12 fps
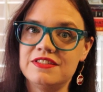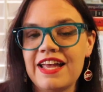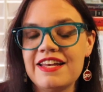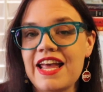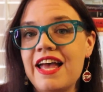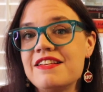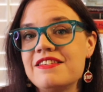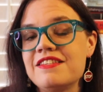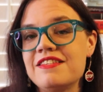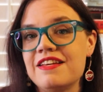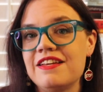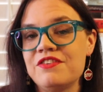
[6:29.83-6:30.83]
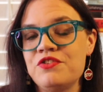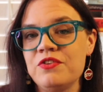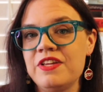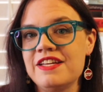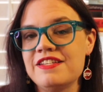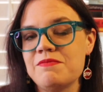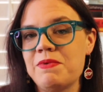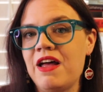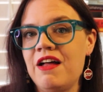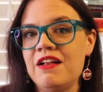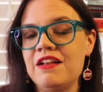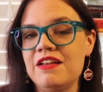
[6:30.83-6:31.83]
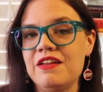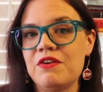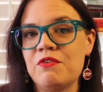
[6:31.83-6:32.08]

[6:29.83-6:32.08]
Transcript: And as Julian Dibbell